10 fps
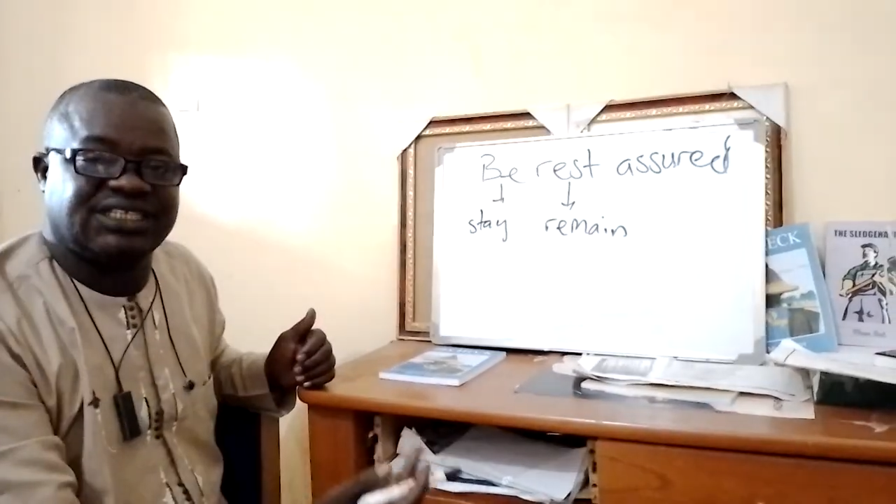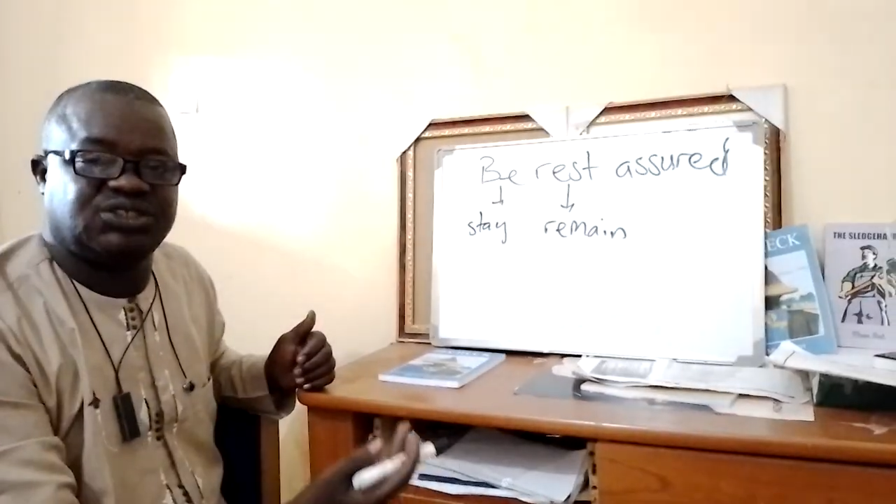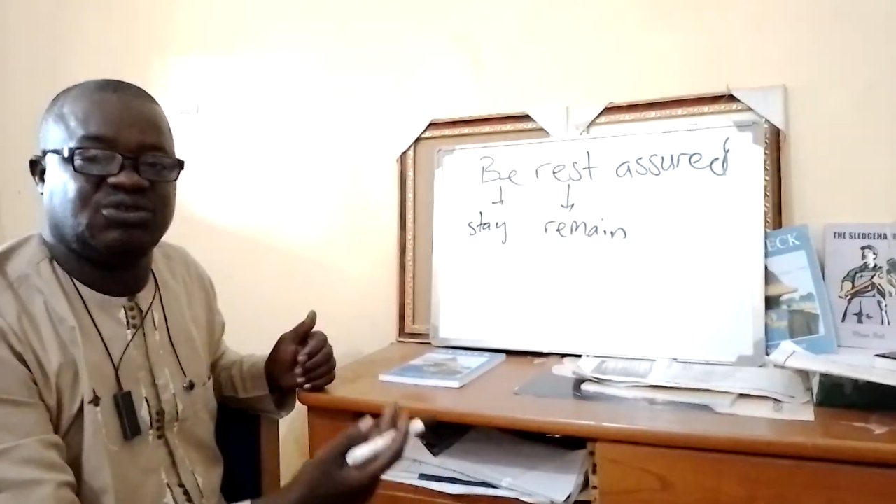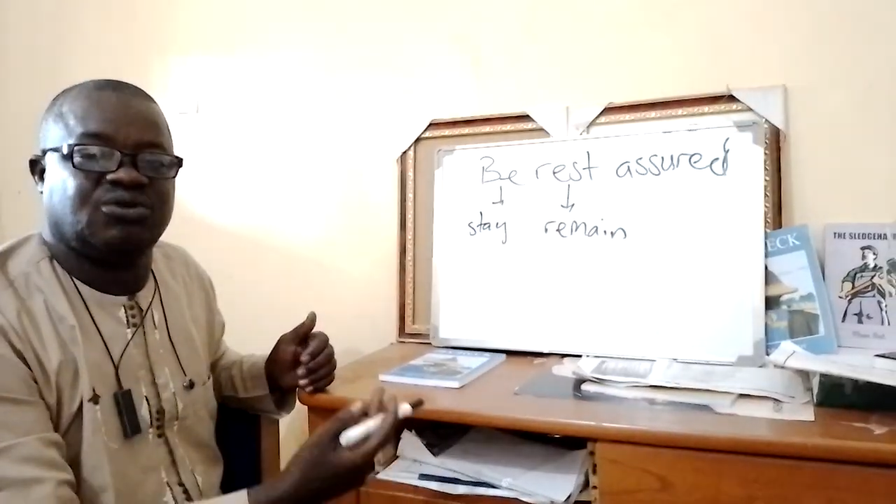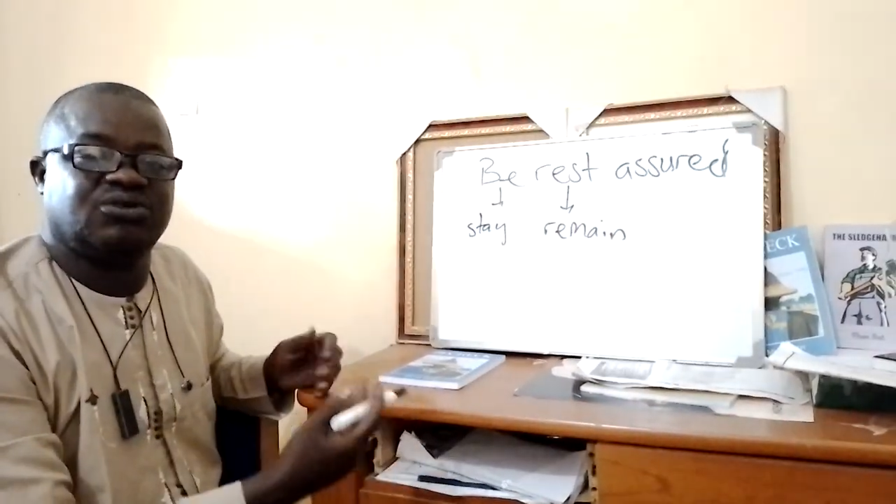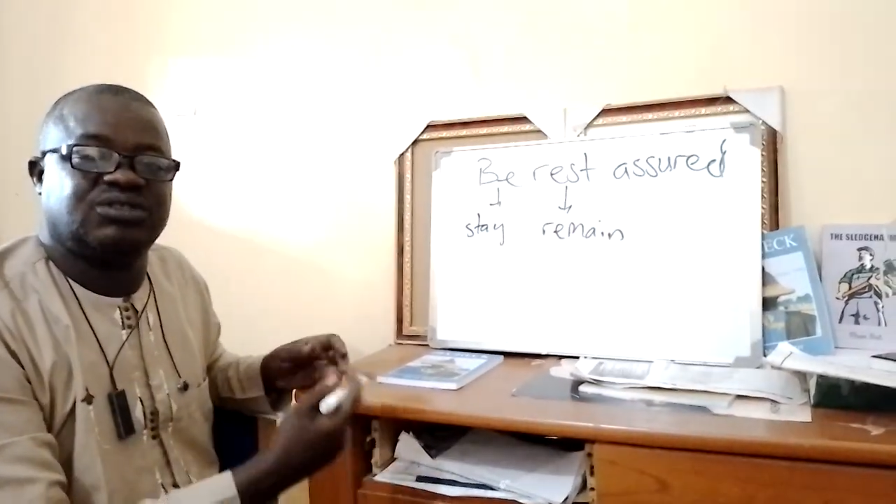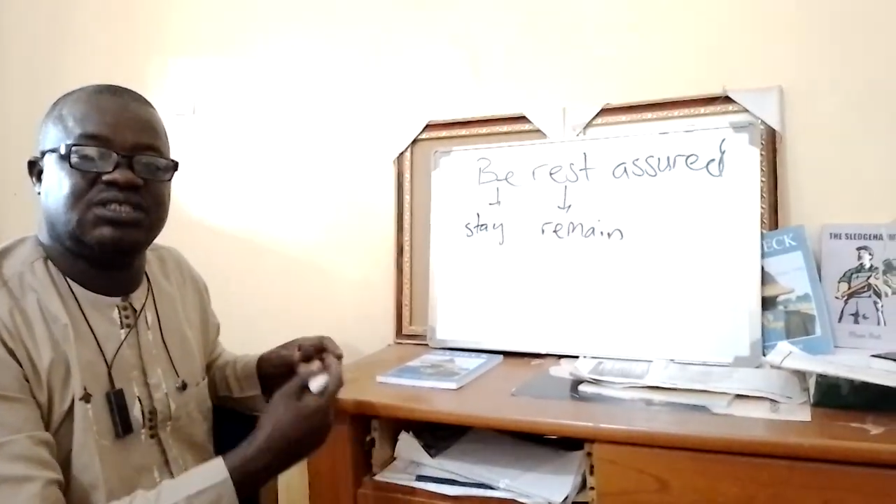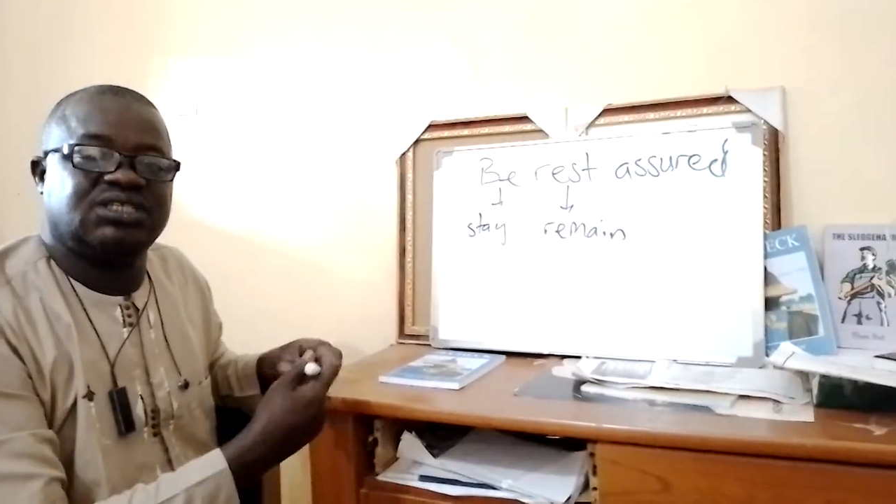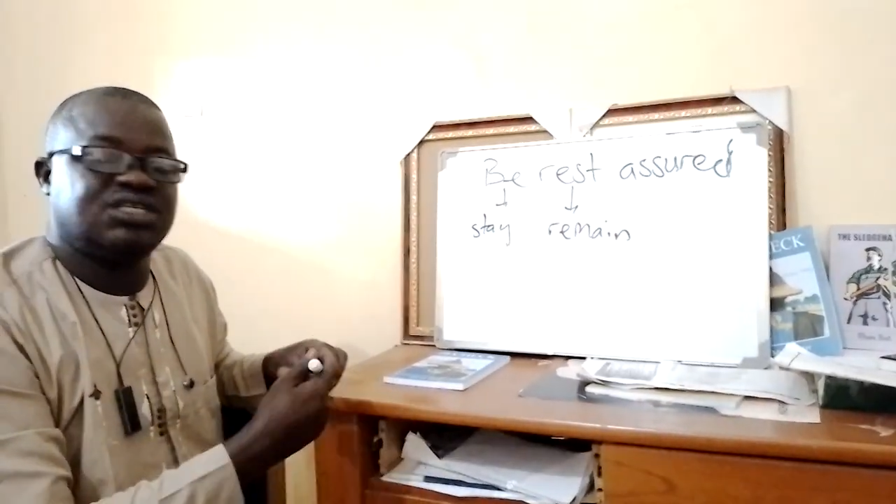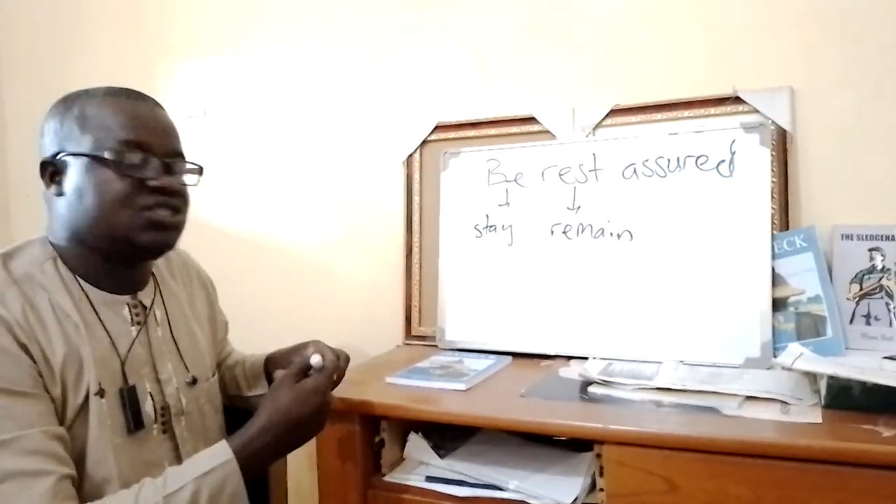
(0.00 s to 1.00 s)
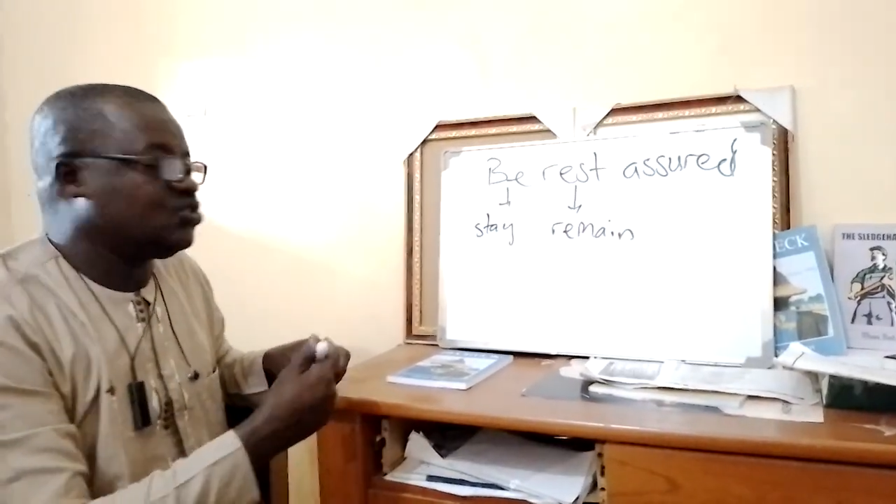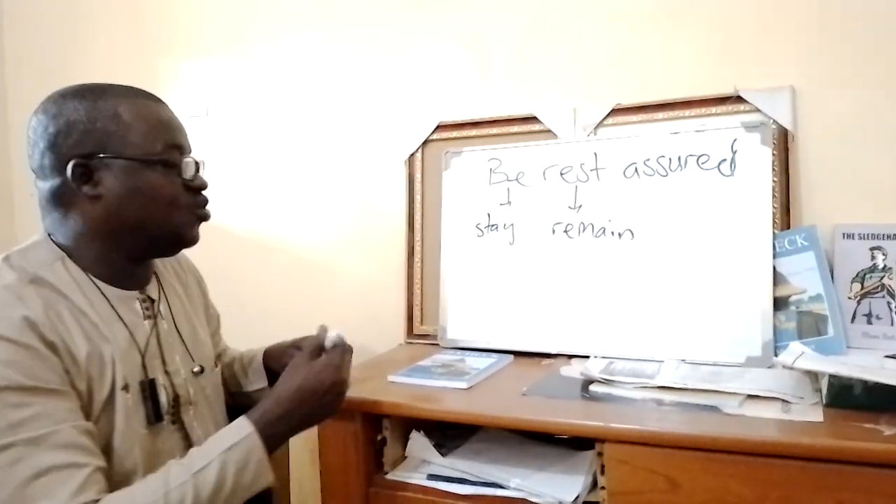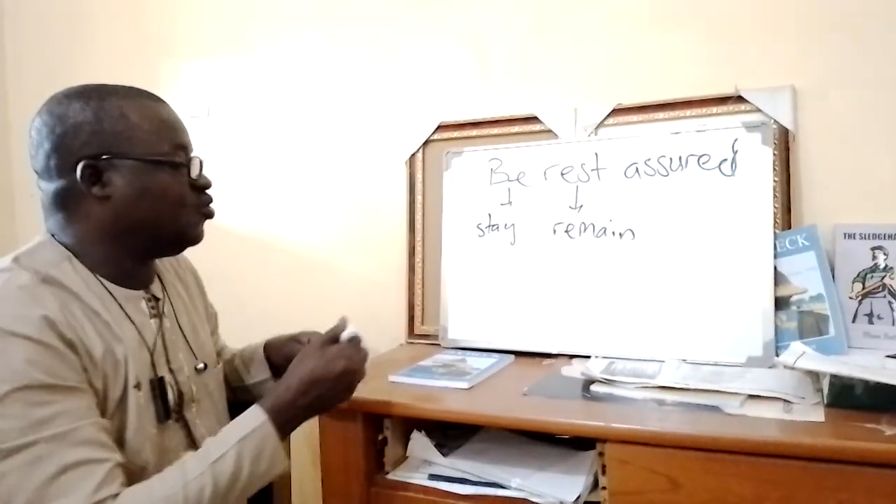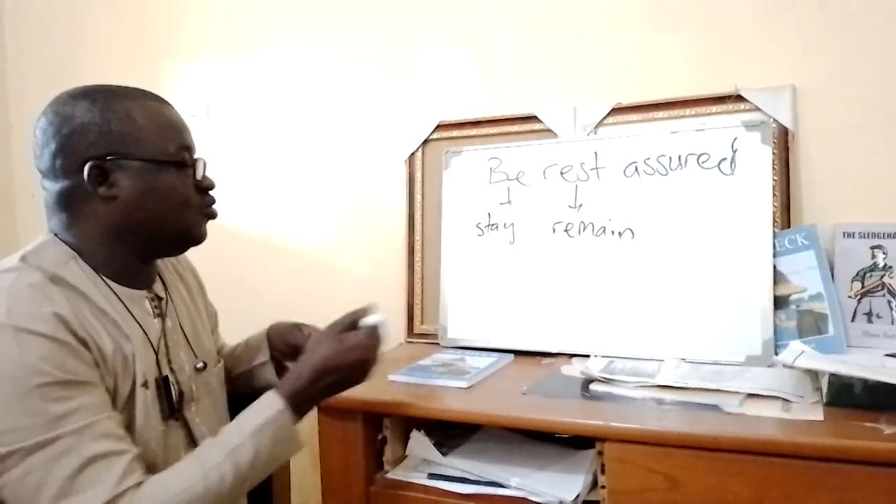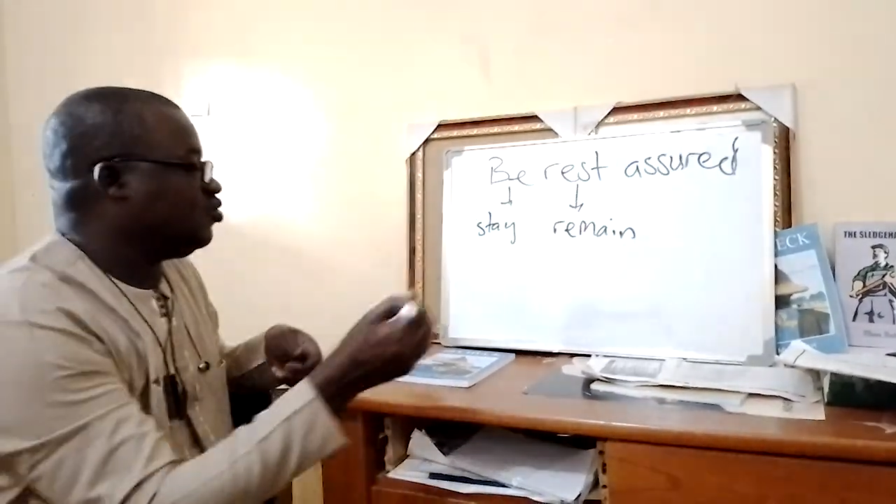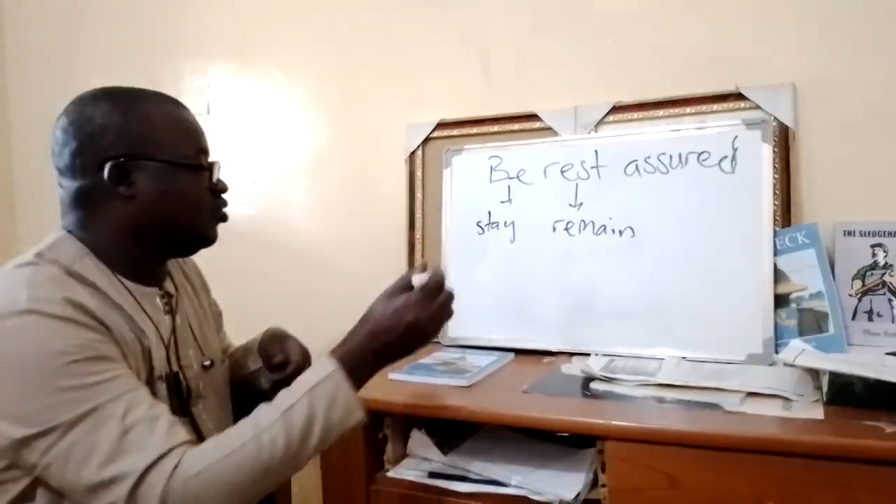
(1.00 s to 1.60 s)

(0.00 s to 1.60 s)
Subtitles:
assured. So